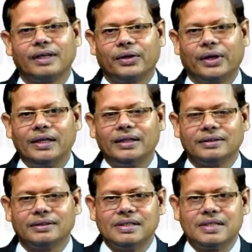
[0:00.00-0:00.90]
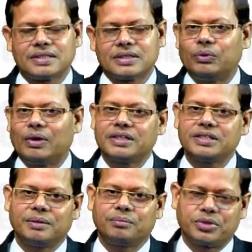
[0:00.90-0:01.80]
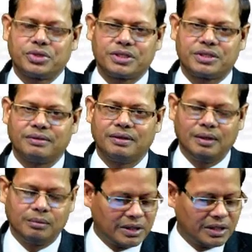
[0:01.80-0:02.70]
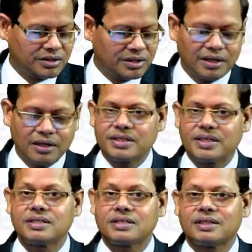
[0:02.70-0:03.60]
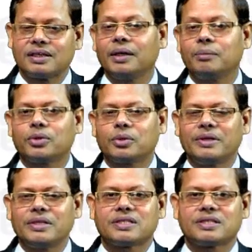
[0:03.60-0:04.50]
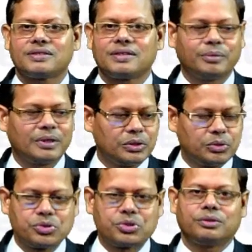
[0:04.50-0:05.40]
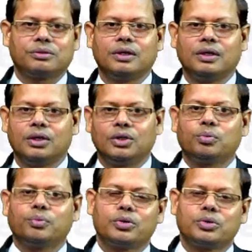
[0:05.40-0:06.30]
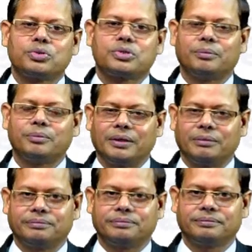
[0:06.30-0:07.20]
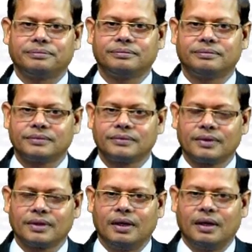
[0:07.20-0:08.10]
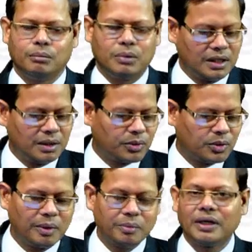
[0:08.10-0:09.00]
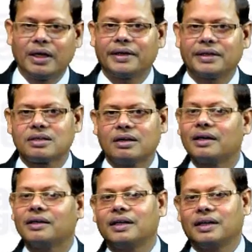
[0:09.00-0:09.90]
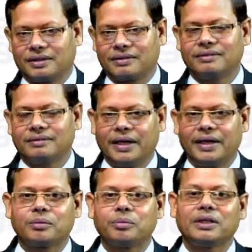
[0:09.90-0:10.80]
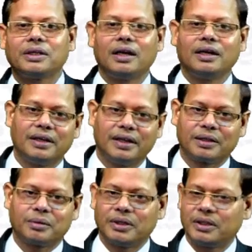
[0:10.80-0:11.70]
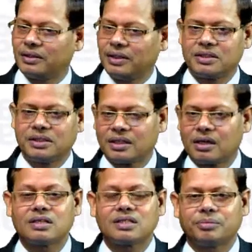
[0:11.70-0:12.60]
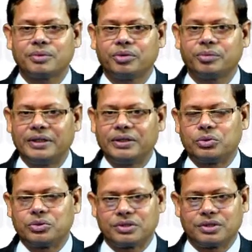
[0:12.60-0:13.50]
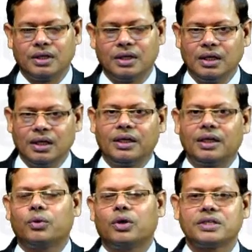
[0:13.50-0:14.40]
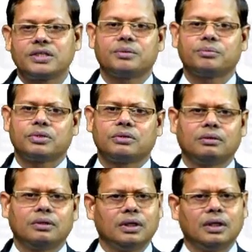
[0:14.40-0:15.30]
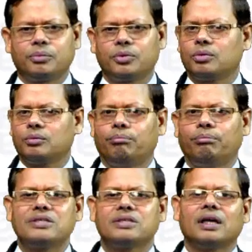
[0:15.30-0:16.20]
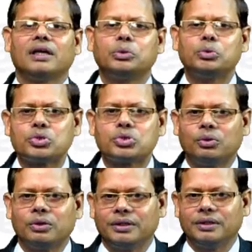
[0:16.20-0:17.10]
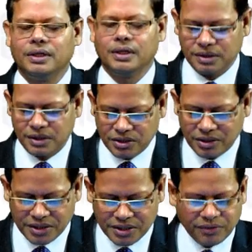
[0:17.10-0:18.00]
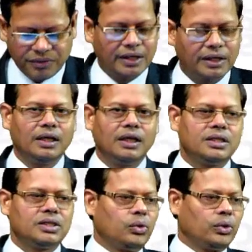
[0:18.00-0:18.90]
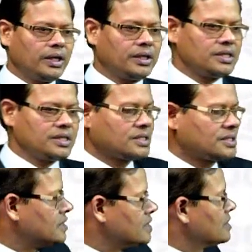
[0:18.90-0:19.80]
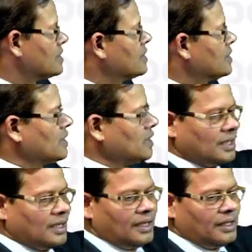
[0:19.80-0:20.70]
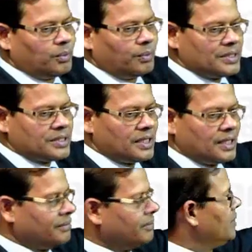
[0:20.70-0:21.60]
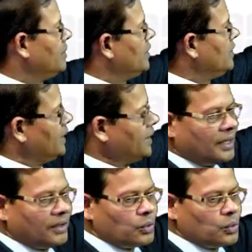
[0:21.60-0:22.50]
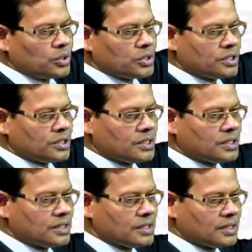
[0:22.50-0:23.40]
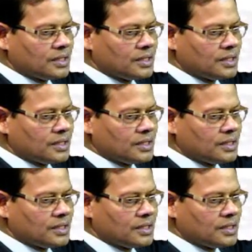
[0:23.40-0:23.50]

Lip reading: Okay? So, what is input? But in general sense, input means something used to produce something. But input may be direct or indirect, direct material, indirect material, that concept everybody knows. Here what is input? Input basically goods only. That is the reason why, if you look at this, you please see the goods.